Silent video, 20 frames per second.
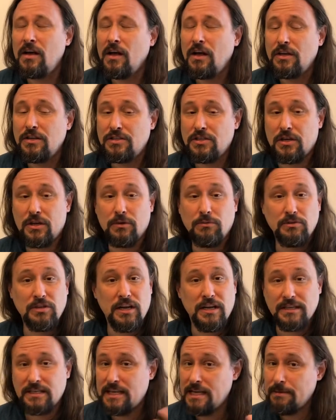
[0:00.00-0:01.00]
So
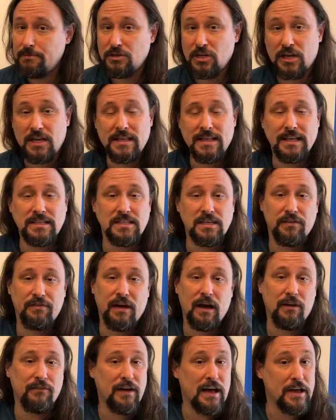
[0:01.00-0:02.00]
keep checking that stuff
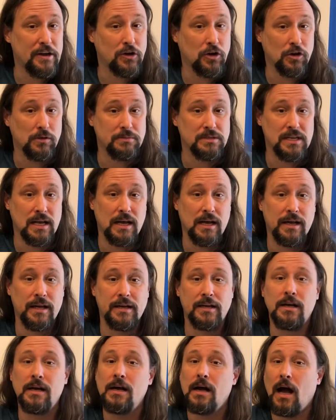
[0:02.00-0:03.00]
out via curbside.
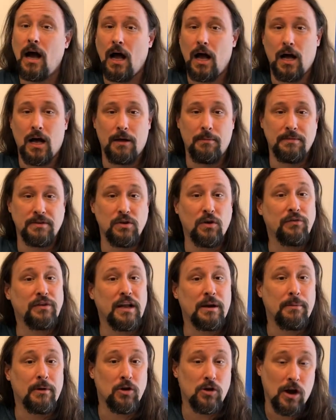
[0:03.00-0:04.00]
Don't forget
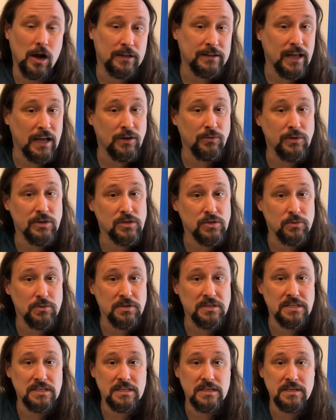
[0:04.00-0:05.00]
about our online
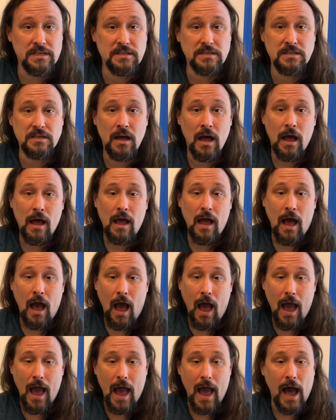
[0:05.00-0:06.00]
resources,
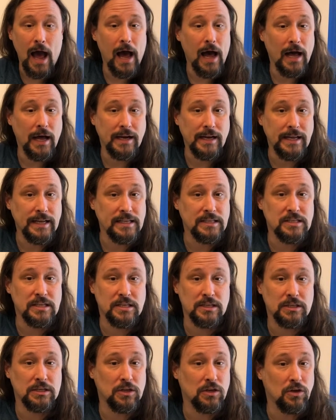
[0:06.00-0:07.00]
and
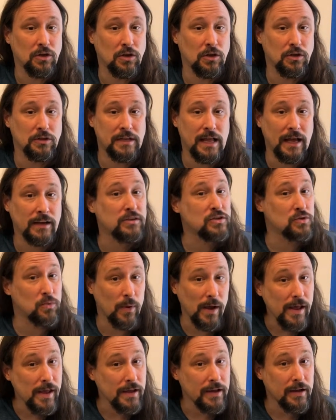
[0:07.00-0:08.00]
until next
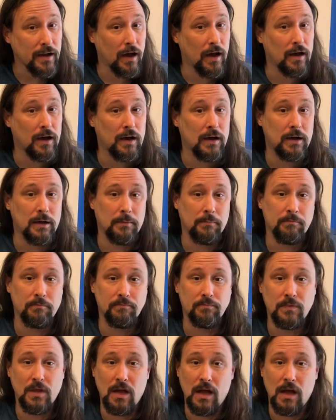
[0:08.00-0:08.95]
week, we'll